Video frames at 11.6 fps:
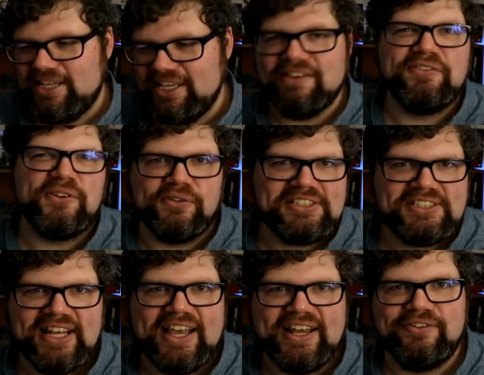evil
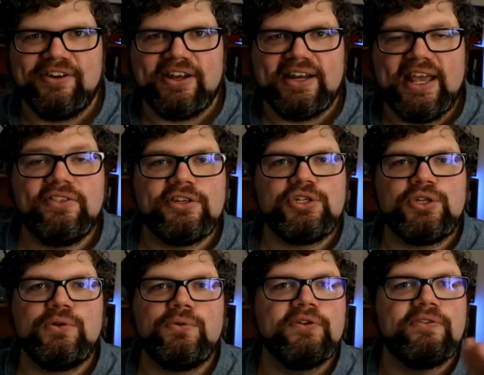side run, and the
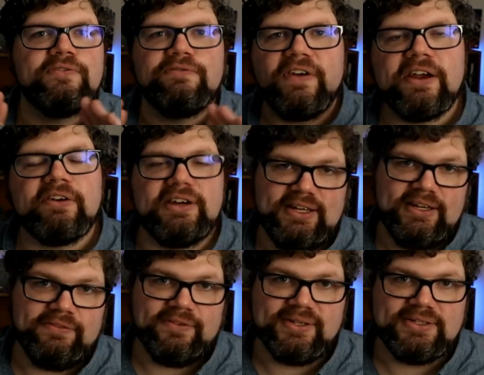two were very
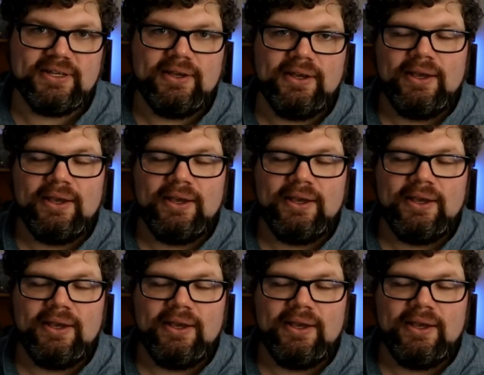different